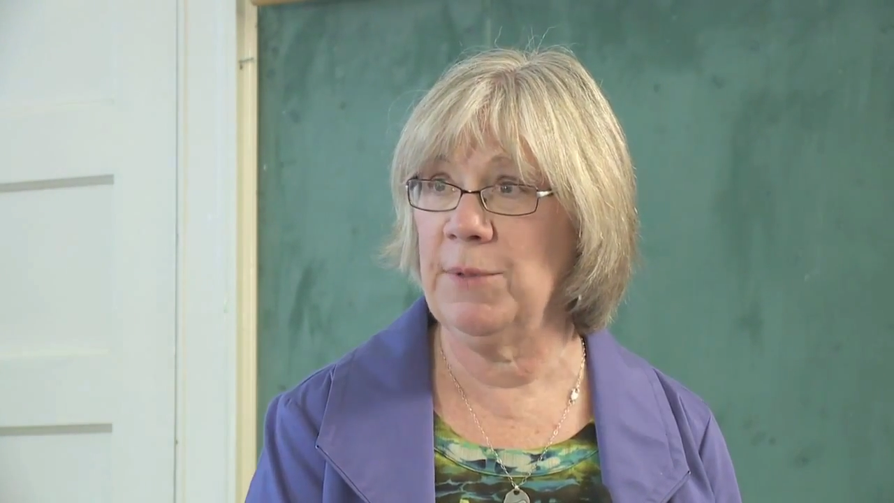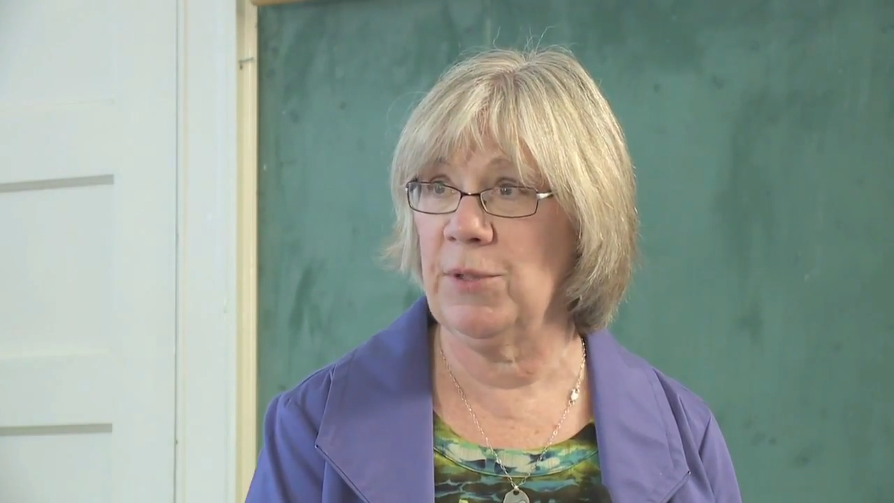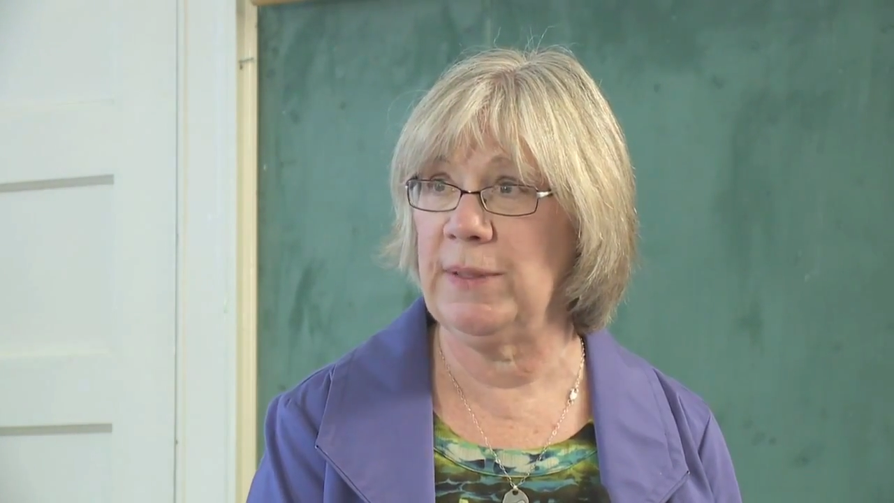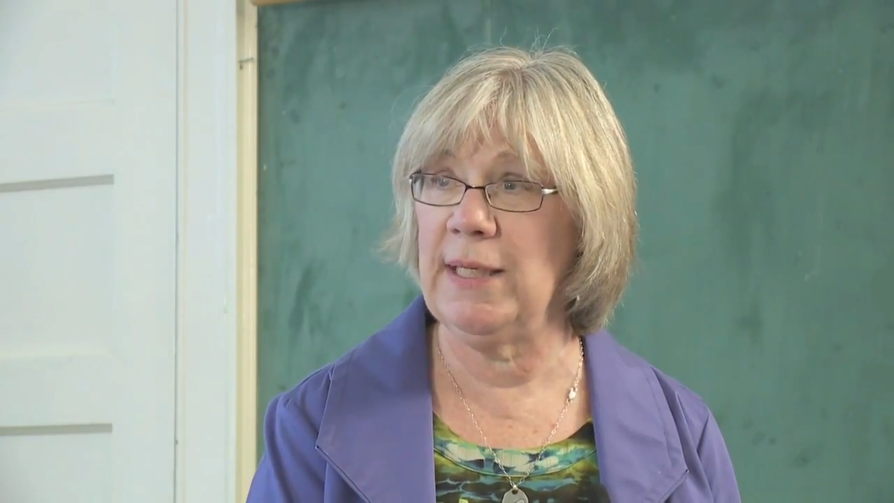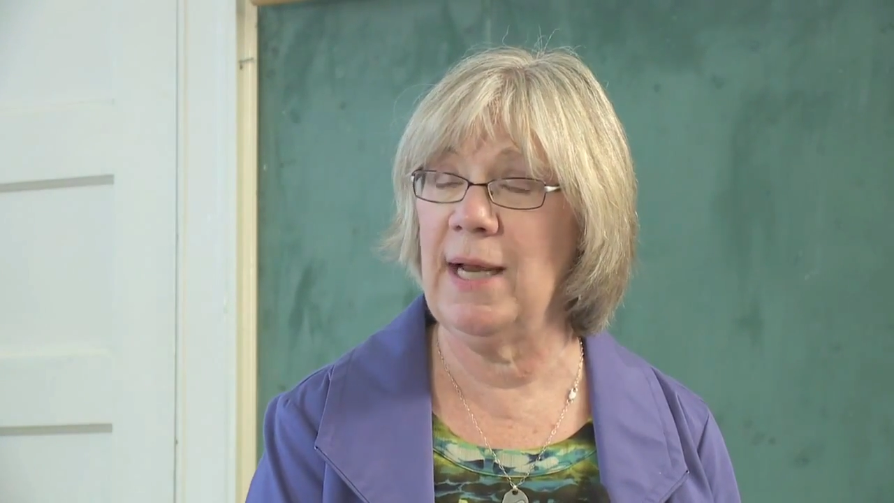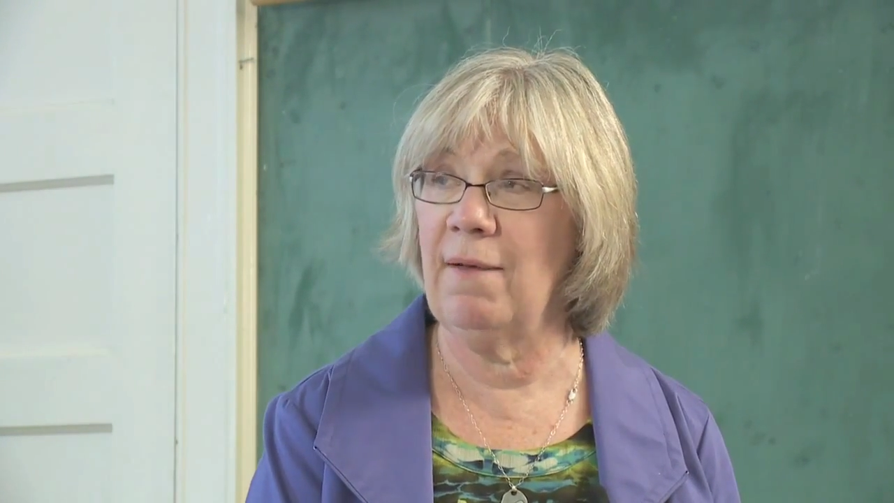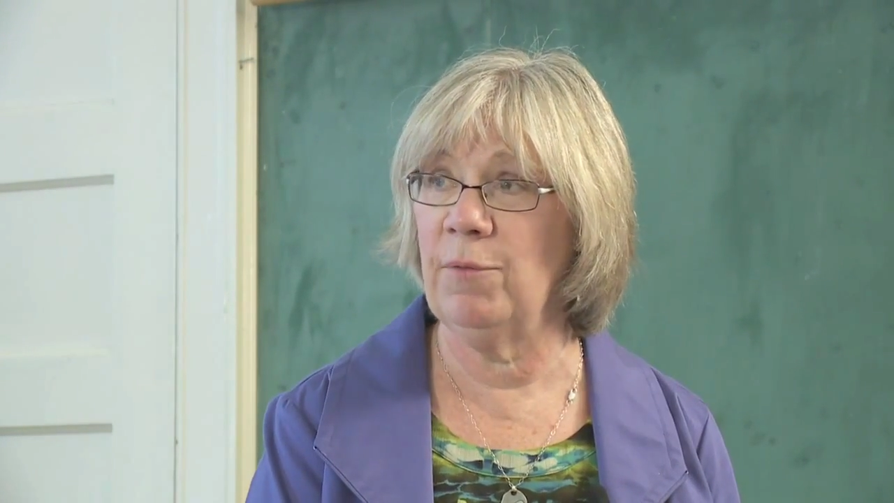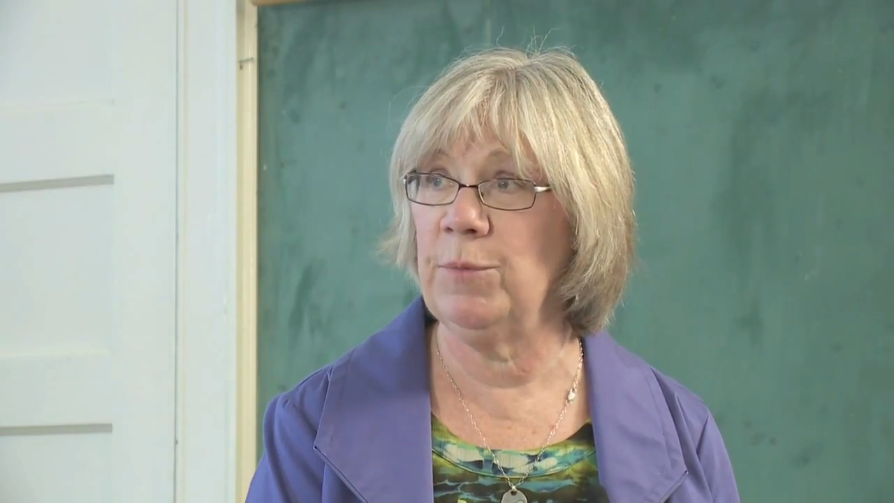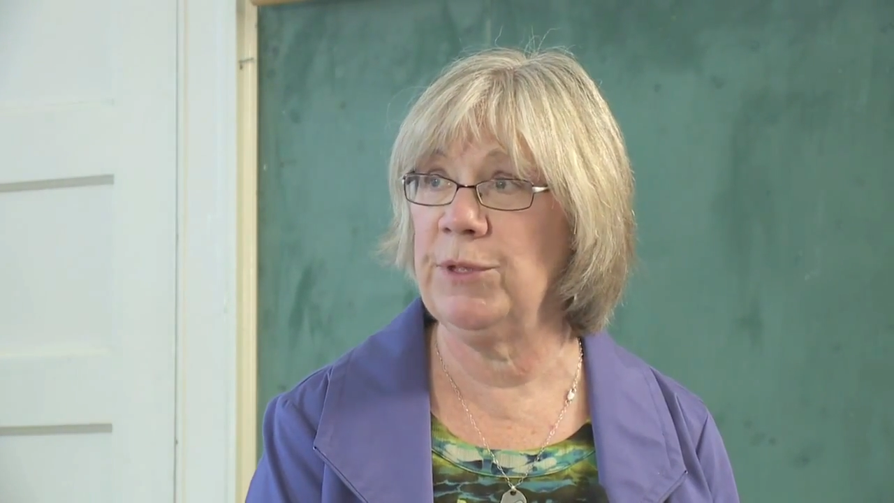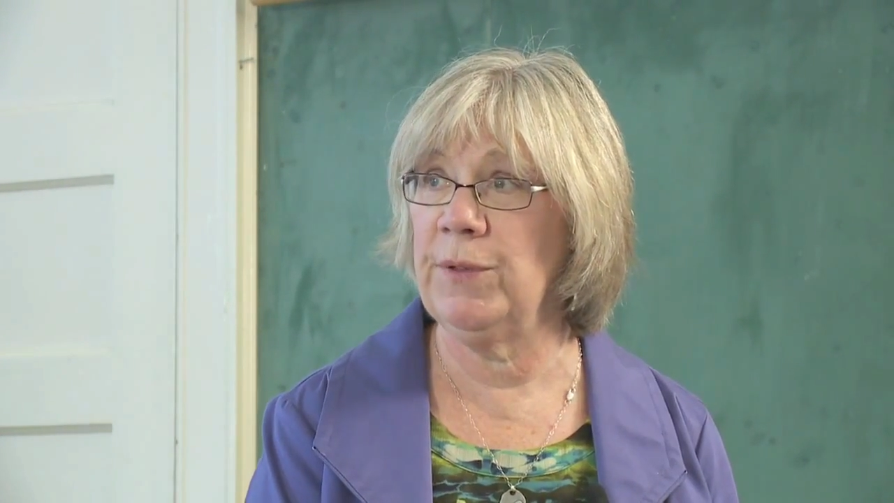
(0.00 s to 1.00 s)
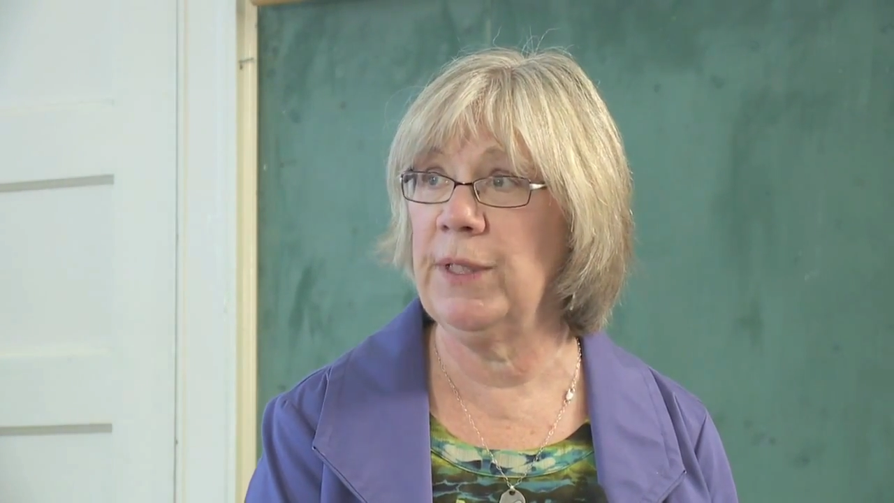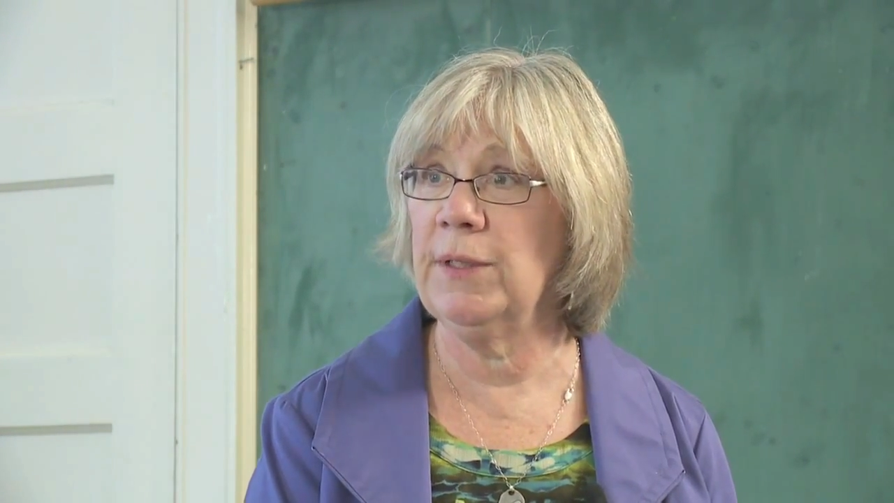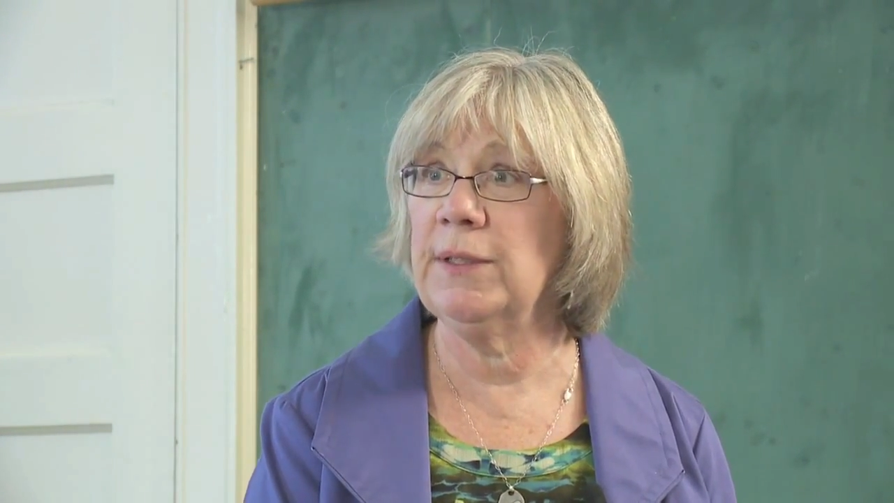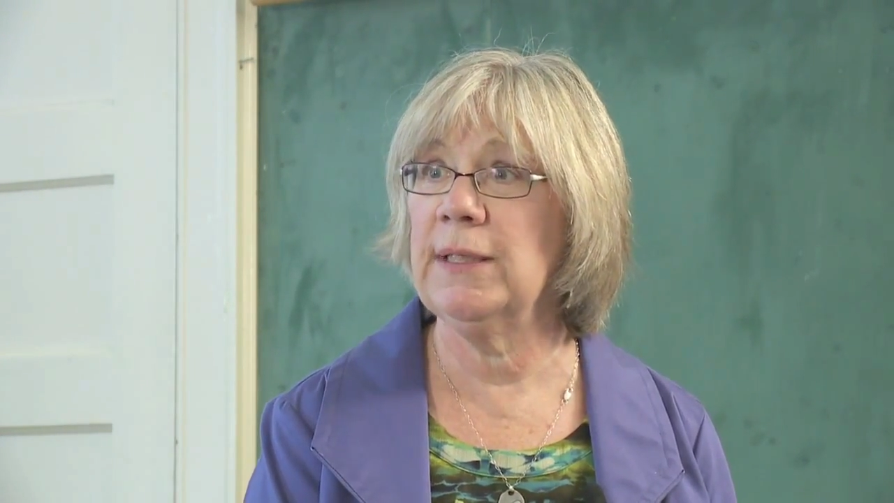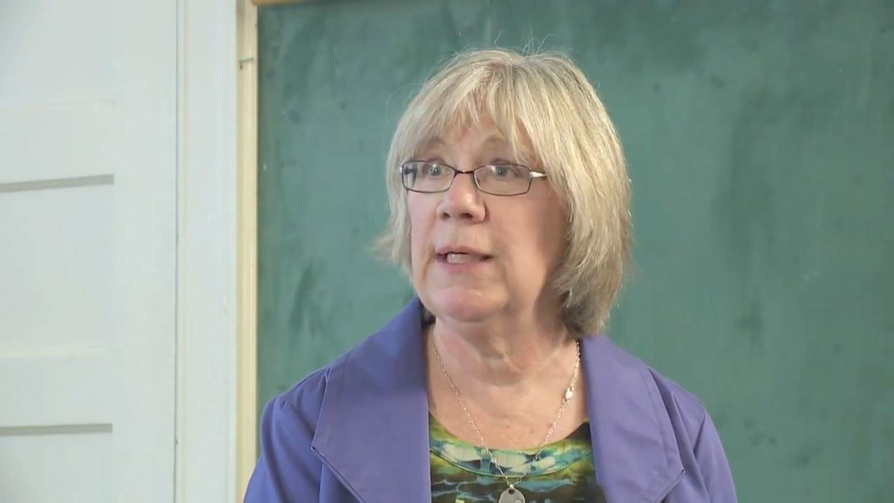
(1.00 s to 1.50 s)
so I did have him 2 years.